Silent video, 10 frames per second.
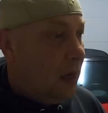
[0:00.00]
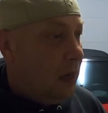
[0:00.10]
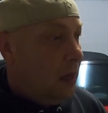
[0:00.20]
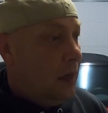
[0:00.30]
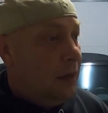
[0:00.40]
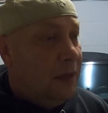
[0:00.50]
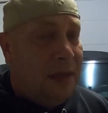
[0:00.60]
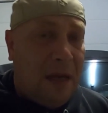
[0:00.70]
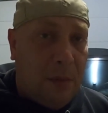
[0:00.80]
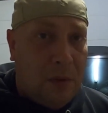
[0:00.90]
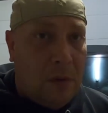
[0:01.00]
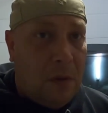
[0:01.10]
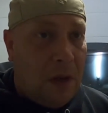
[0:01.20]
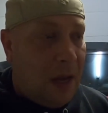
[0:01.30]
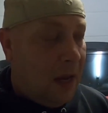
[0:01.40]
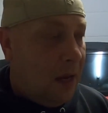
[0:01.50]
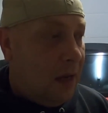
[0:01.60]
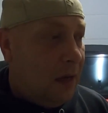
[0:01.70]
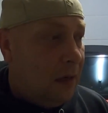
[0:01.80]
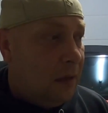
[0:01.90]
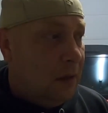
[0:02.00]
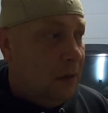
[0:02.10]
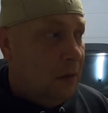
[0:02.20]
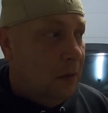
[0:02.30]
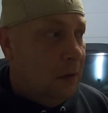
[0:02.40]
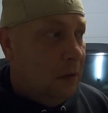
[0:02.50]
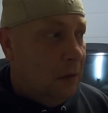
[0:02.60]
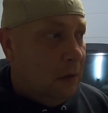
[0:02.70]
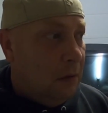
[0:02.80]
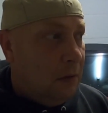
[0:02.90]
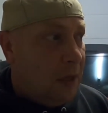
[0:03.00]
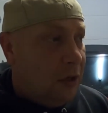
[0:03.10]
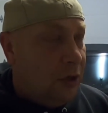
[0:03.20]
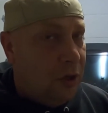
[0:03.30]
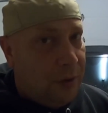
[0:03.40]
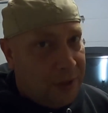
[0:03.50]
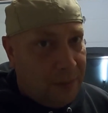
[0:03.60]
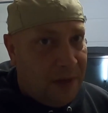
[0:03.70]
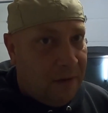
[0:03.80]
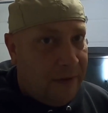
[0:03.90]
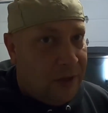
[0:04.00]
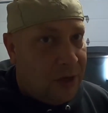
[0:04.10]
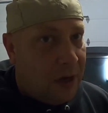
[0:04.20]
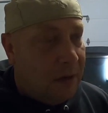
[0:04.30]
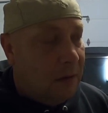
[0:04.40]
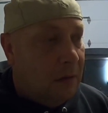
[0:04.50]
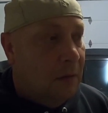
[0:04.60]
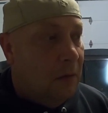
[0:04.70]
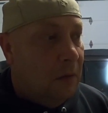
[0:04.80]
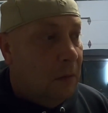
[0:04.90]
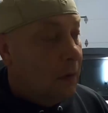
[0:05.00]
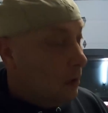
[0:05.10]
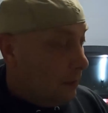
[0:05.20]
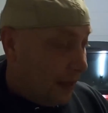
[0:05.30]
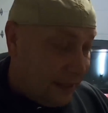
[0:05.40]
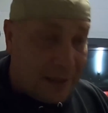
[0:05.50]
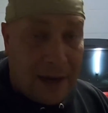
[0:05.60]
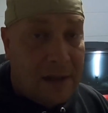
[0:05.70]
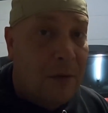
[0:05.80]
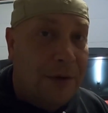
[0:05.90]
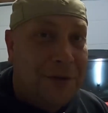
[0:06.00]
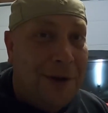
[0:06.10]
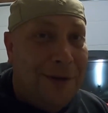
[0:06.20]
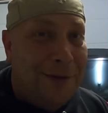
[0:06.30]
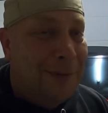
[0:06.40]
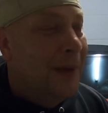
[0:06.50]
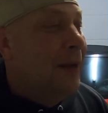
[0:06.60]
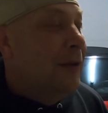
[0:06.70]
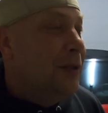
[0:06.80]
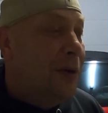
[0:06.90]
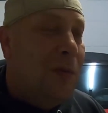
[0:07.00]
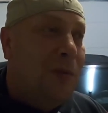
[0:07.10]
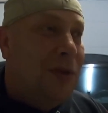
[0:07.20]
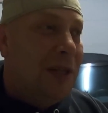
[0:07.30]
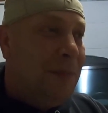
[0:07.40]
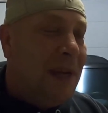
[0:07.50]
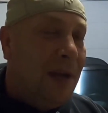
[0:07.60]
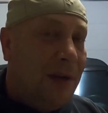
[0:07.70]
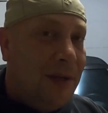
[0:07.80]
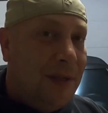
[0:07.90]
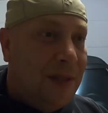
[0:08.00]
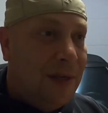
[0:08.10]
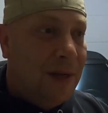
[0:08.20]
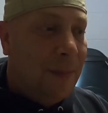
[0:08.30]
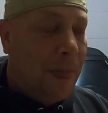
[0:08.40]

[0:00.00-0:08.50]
and a table, and then you showed us a POV shot. Well, that's exactly what I was trying to do. So just because